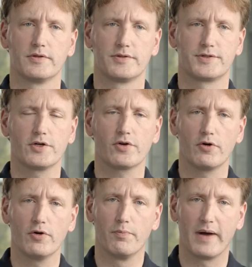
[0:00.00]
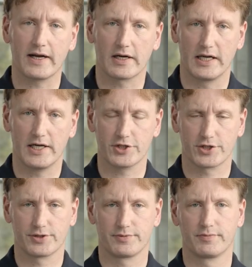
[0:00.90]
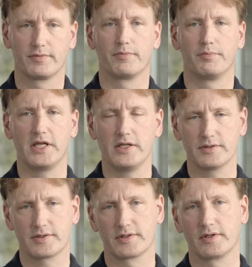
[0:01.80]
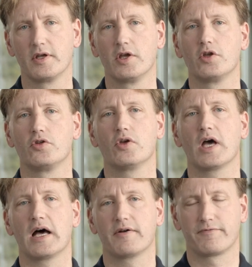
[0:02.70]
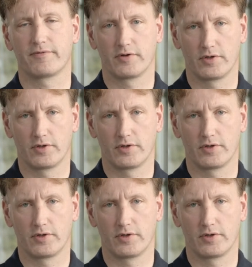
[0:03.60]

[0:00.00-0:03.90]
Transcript: Zero backlash means you have